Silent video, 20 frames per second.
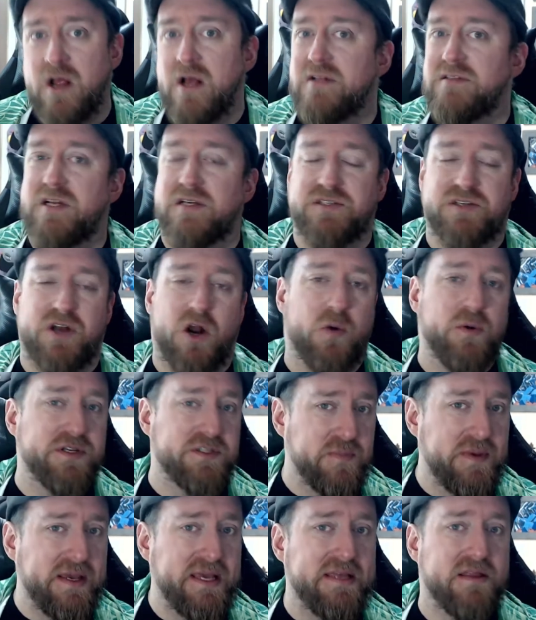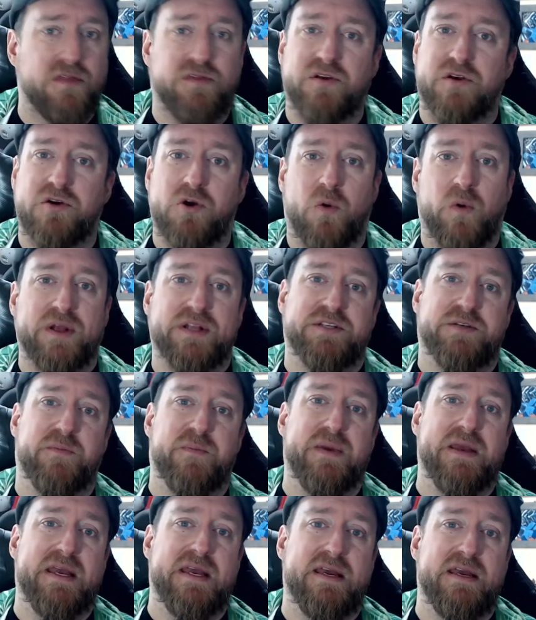Doesn't always mean that they're going to
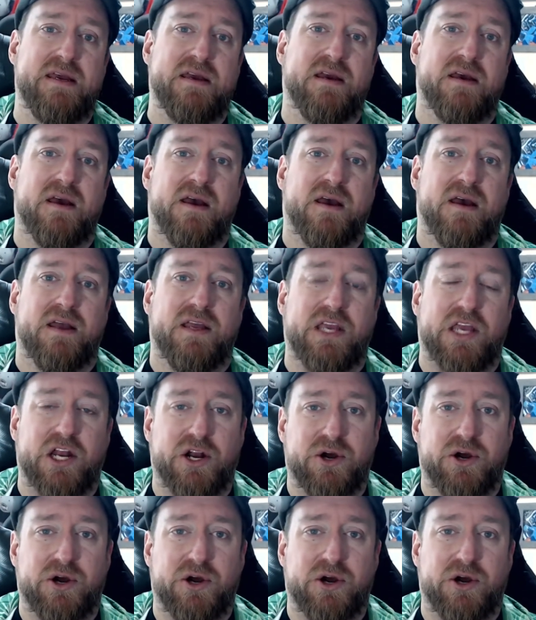be, the